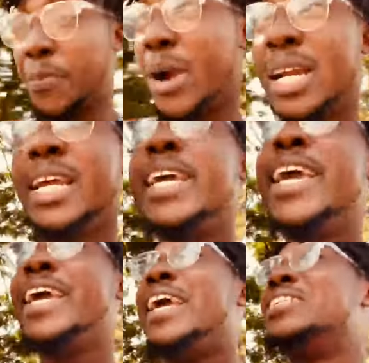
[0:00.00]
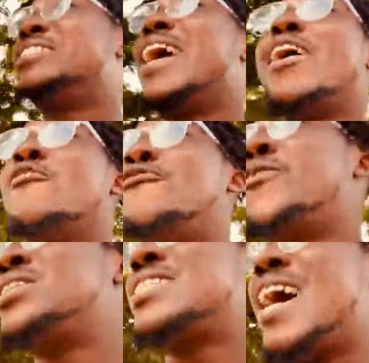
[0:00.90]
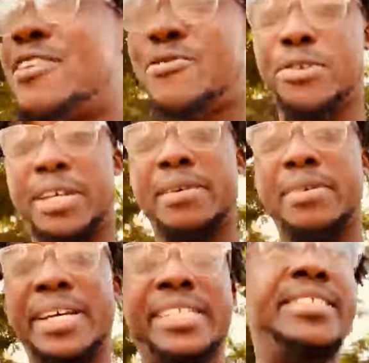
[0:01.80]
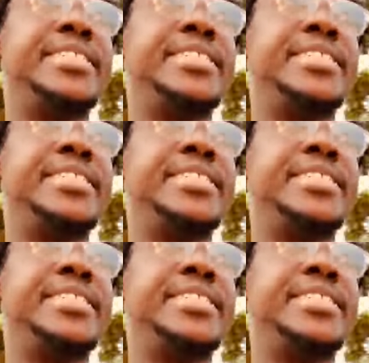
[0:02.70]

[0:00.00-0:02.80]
Apparently, he is the forest guard for here, man.